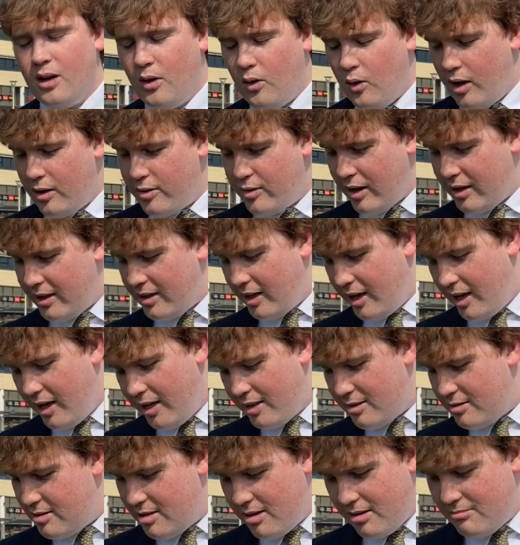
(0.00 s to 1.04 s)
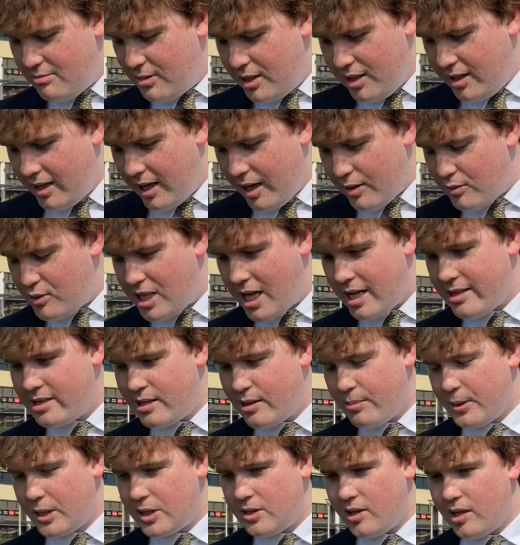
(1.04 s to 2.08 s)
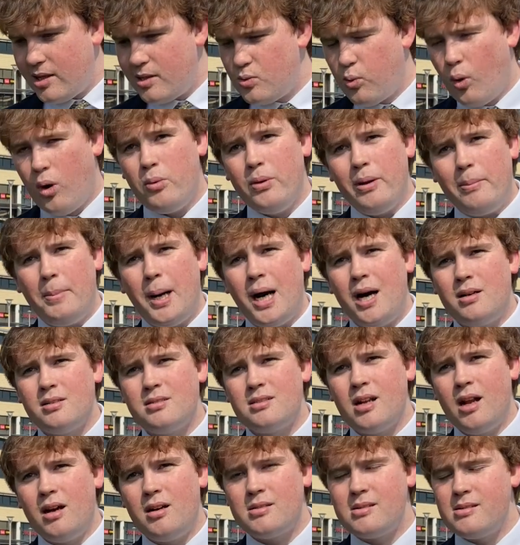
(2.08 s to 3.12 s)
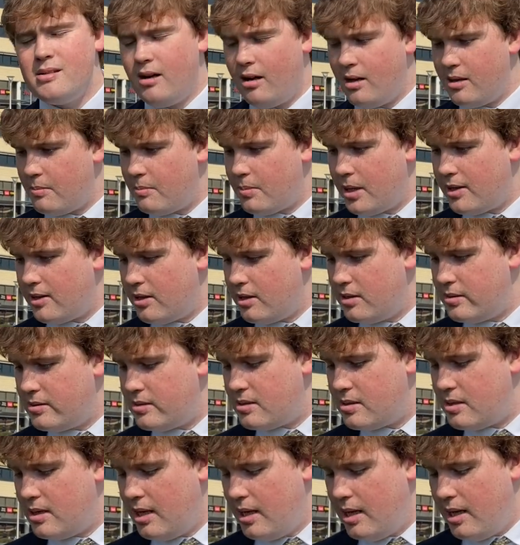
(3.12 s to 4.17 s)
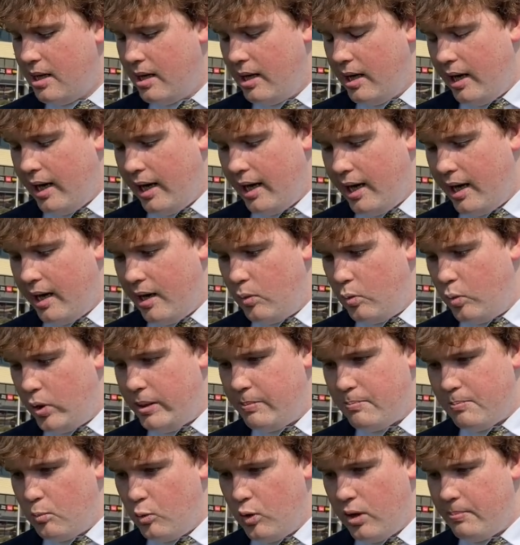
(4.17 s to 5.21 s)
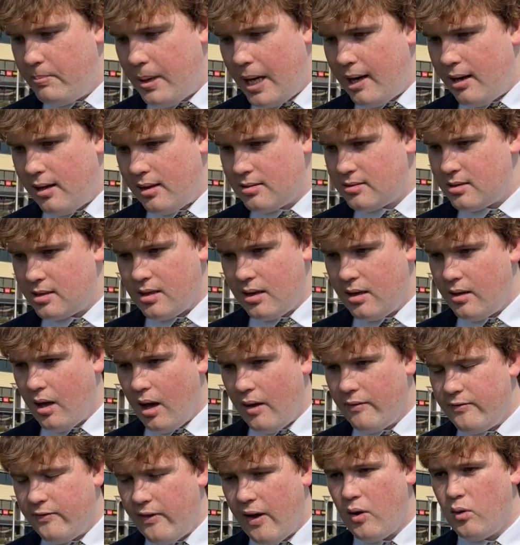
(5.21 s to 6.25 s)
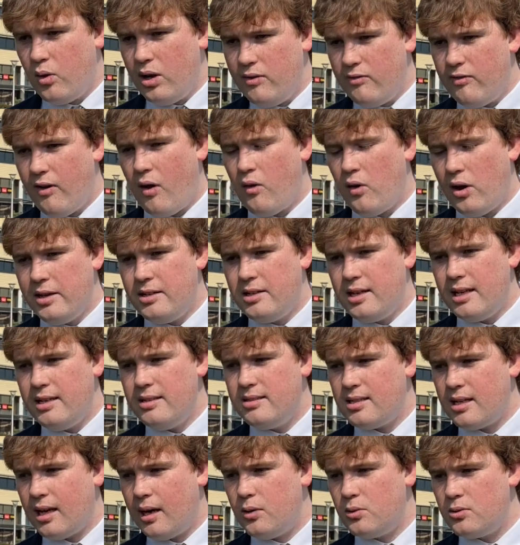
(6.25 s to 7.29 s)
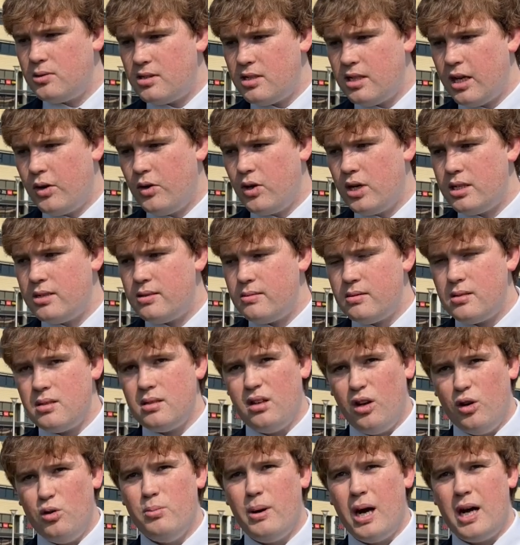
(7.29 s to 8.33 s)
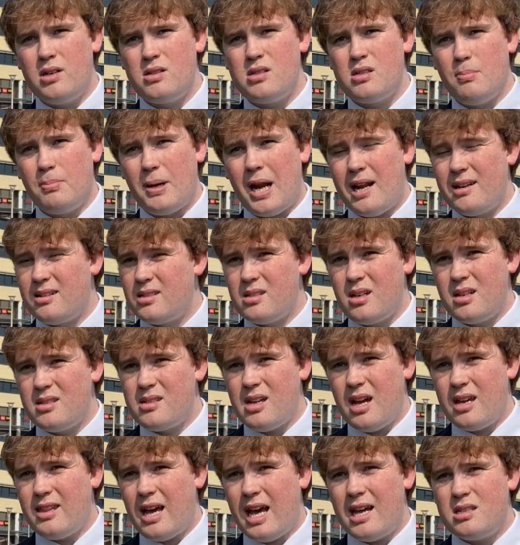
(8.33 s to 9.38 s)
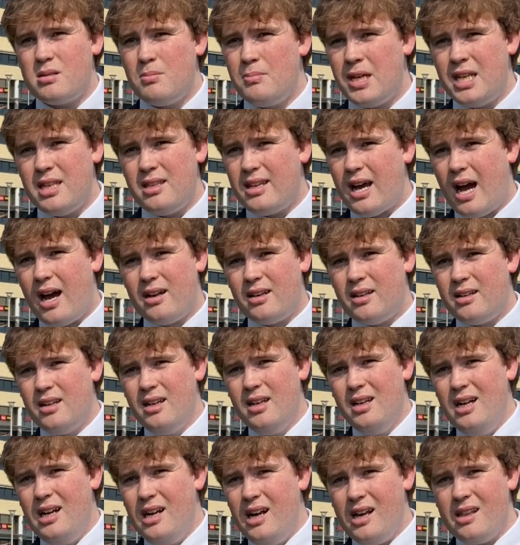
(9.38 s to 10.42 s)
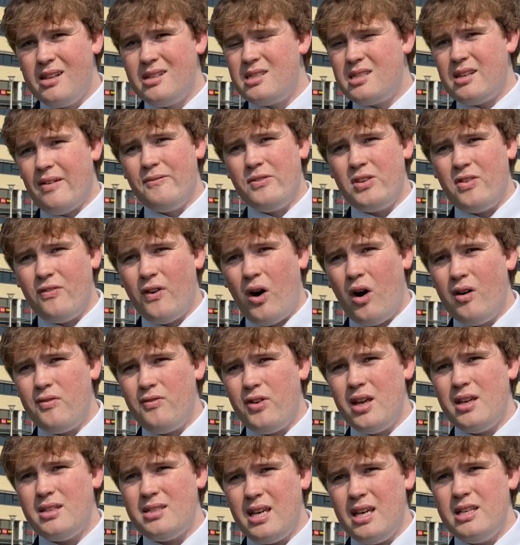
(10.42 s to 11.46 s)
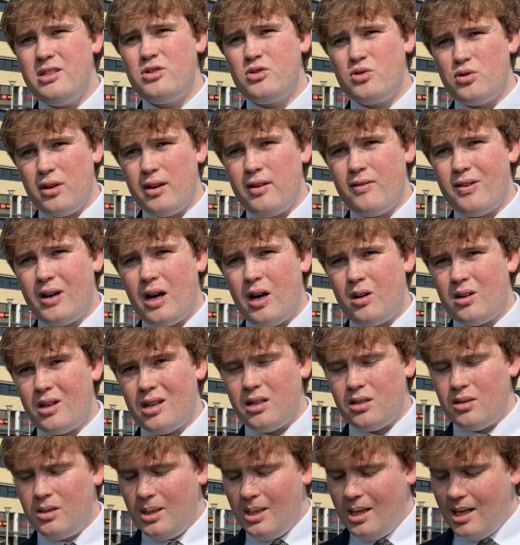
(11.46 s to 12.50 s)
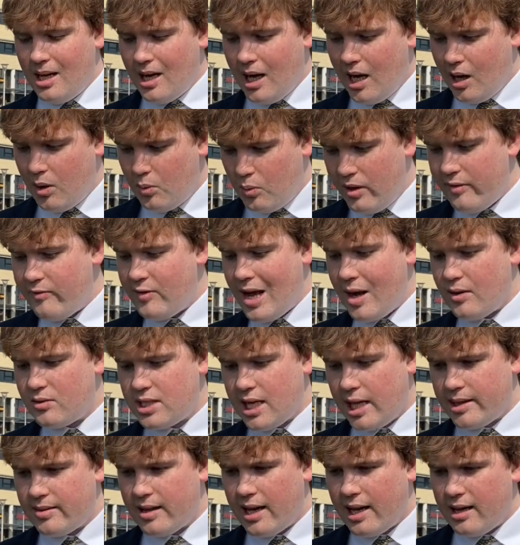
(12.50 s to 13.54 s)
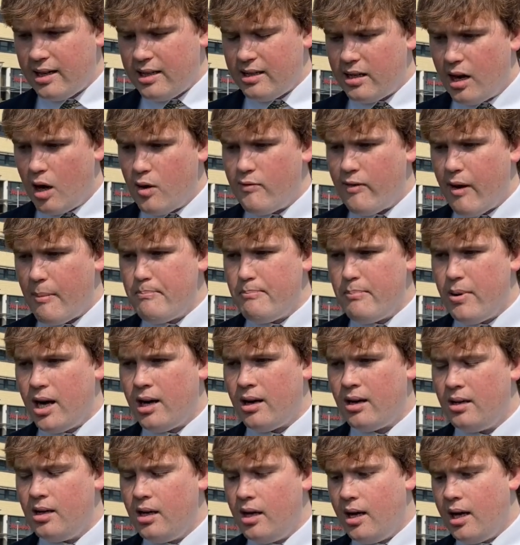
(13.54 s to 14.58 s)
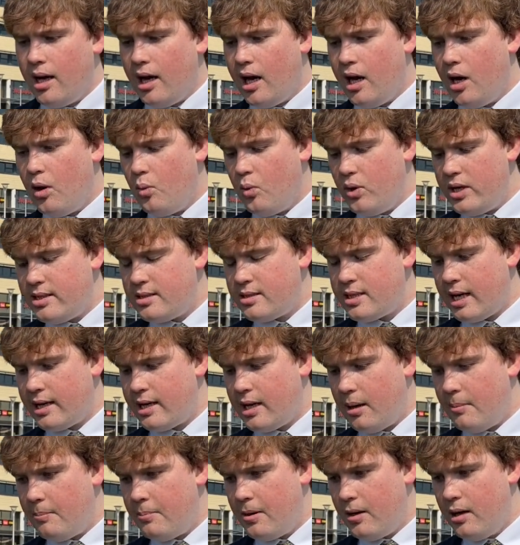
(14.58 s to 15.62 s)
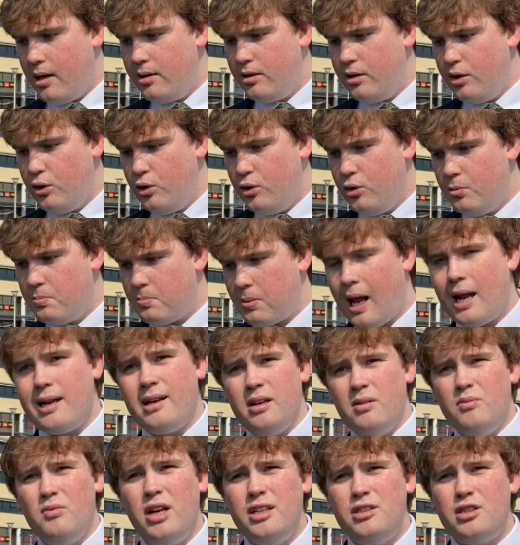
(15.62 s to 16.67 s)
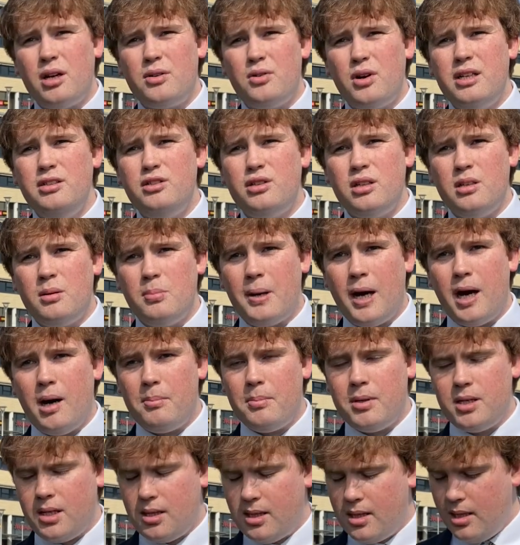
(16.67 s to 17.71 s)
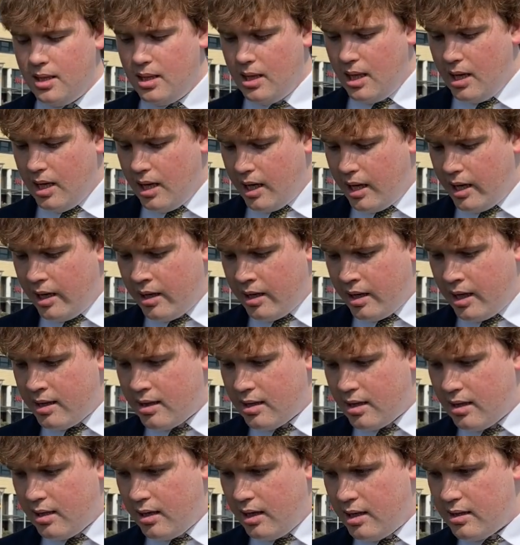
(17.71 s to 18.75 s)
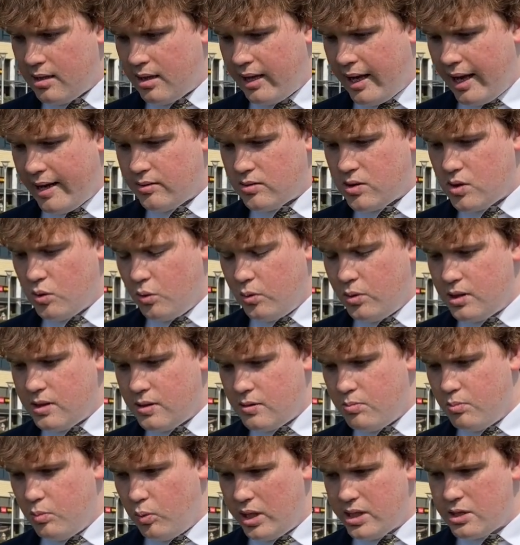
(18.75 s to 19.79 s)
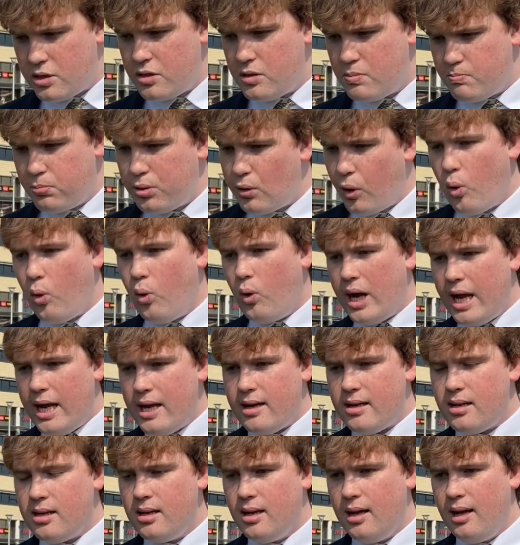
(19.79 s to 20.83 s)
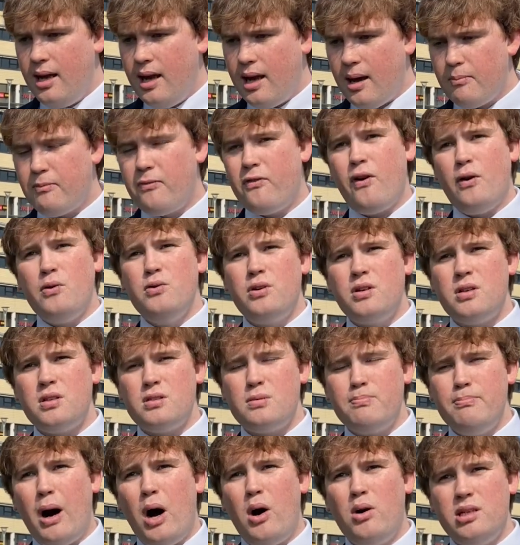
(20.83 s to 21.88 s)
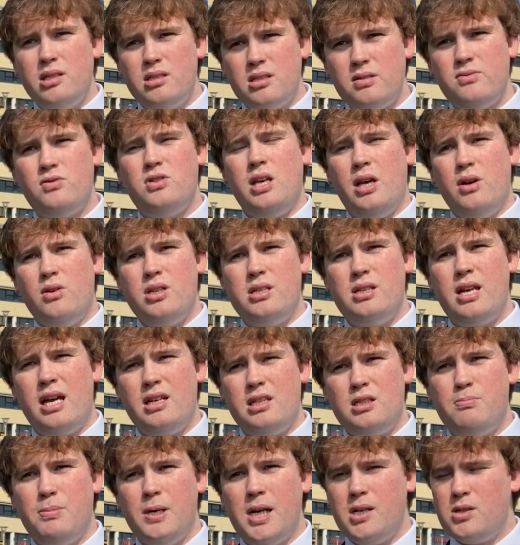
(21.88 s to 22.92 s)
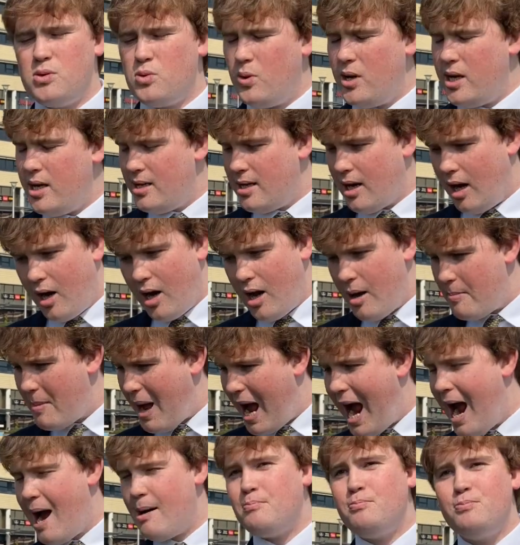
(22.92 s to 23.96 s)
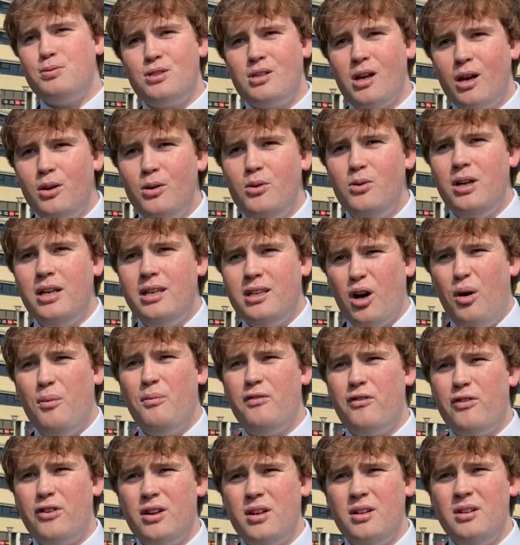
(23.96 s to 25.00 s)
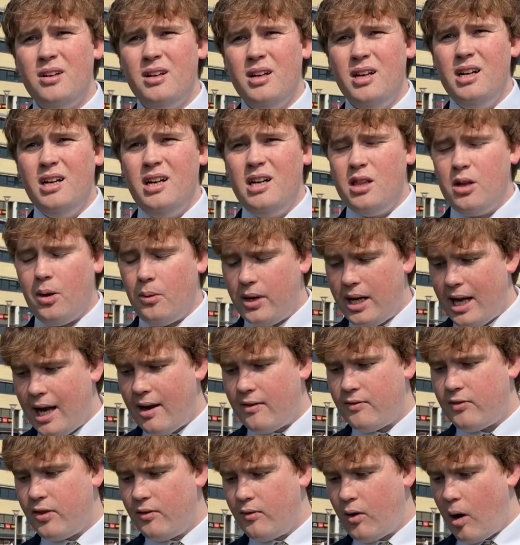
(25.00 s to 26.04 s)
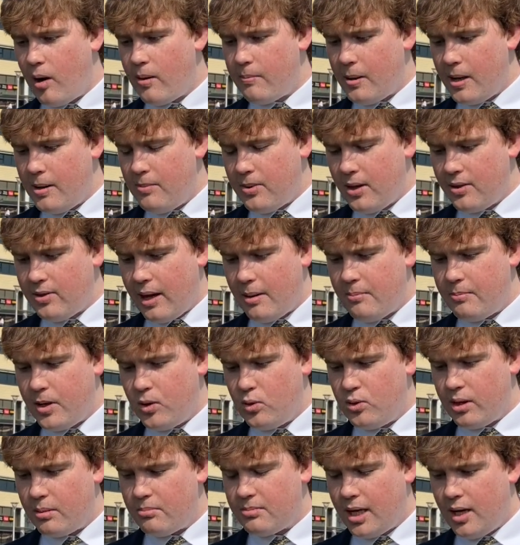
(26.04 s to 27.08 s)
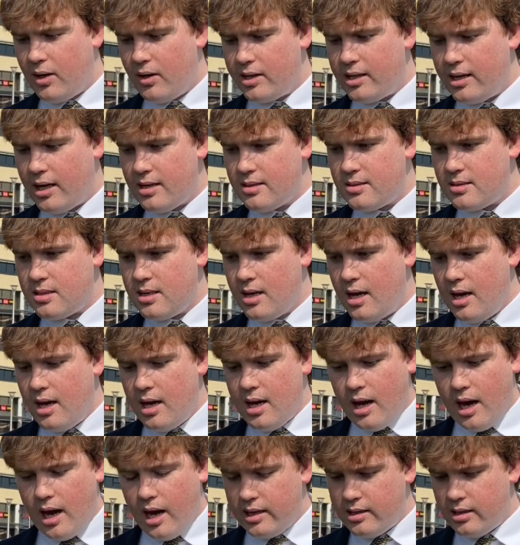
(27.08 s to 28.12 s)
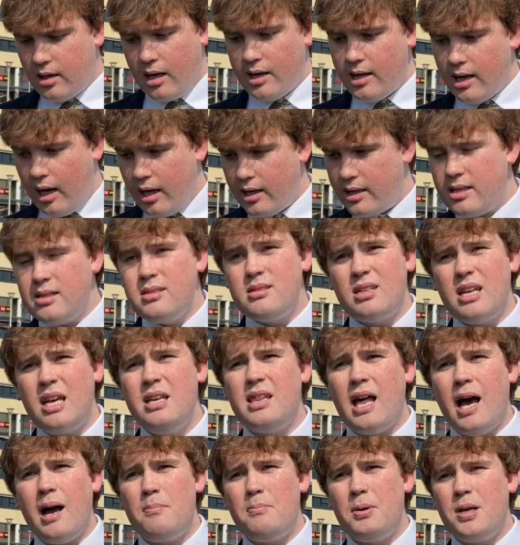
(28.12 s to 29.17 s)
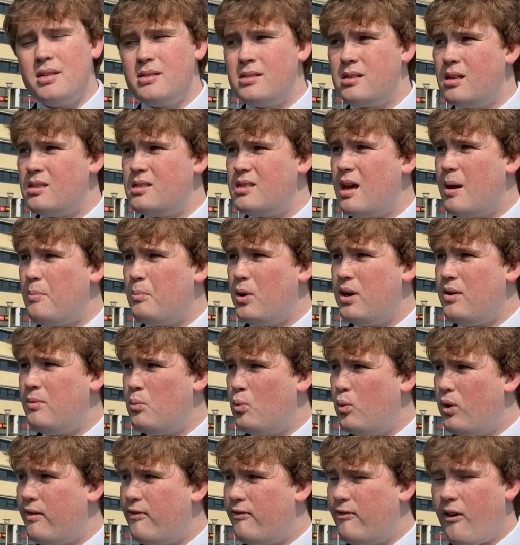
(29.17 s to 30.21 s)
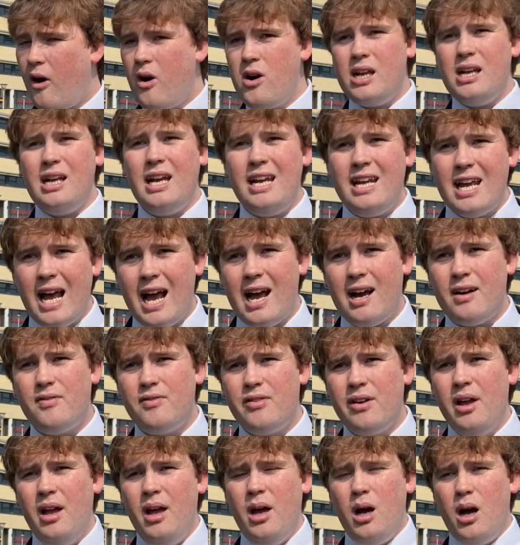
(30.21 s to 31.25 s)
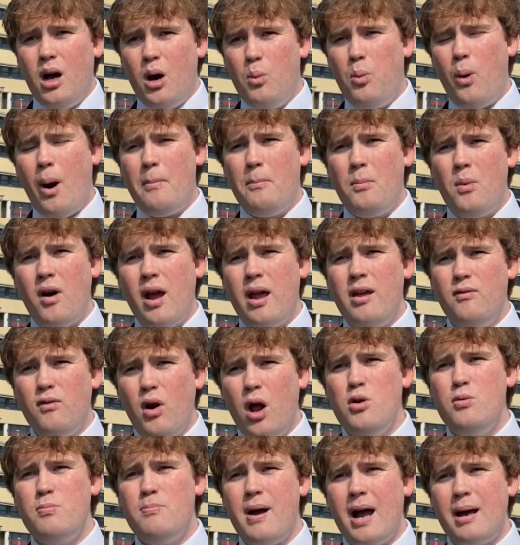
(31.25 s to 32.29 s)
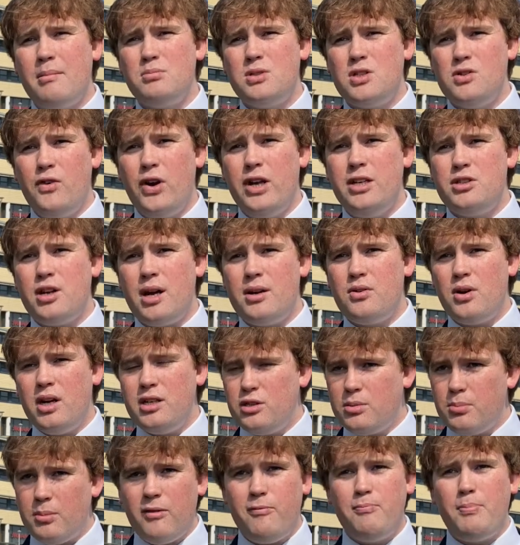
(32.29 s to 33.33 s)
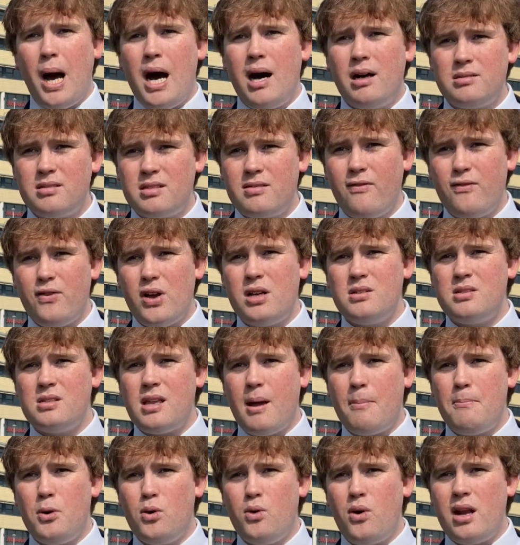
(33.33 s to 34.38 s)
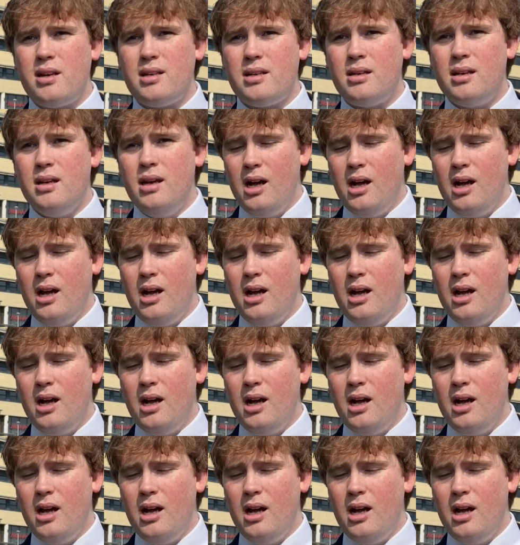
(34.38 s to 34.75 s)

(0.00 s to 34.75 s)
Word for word: Well, I think uh, you know, testament is what we passed last night because. Uh, we, we passed a, a, very, very detailed, serious new master plan. As I say, that hasn't been done in the 75 years history of Harlow. Uh, we've now done that. In November, uh, we set up a new planning and regeneration department uh, in the in the council, which, which has brought in and focused minds of serious experts. We, I am absolutely confident but we have the right people in that building behind us. Uh, and I, I, can see that because I said we, we finally have a one way roadmap to regeneration. We've passed the first step already.